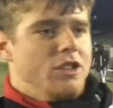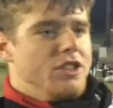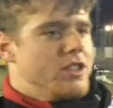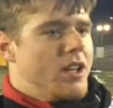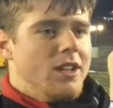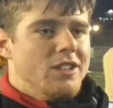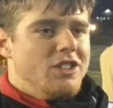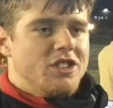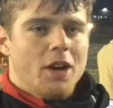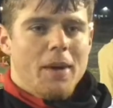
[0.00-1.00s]

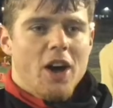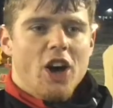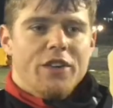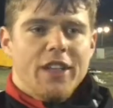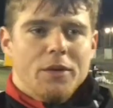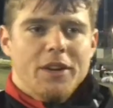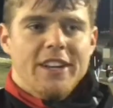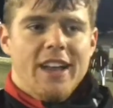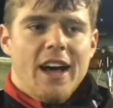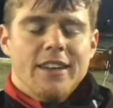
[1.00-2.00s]
Just come out hungry like we
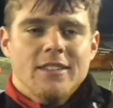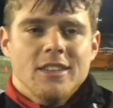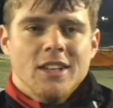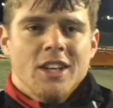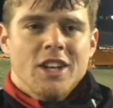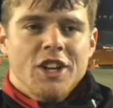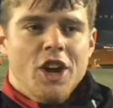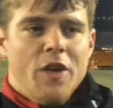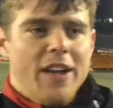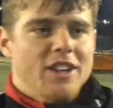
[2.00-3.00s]
did tonight. You
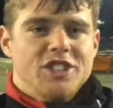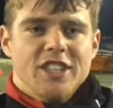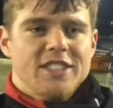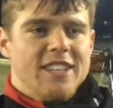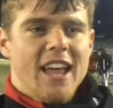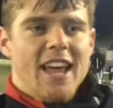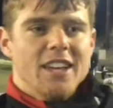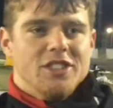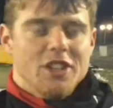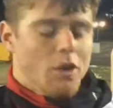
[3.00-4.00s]
know, energy
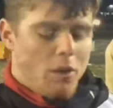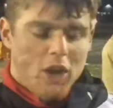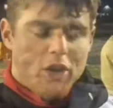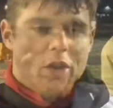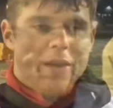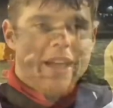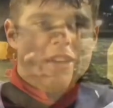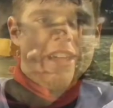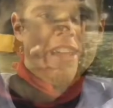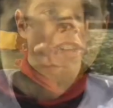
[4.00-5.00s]
stays. You know, we're all going
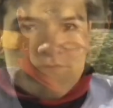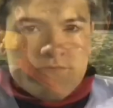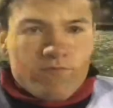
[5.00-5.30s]
out hitting hard.